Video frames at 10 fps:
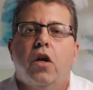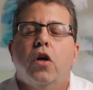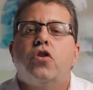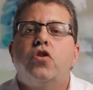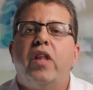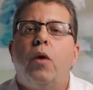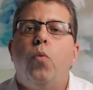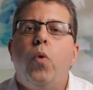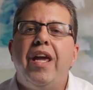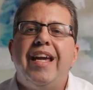so that
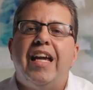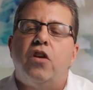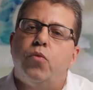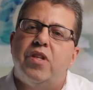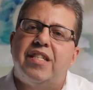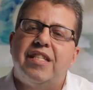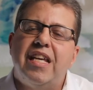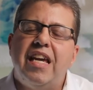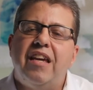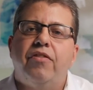we can
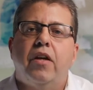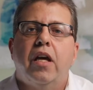receive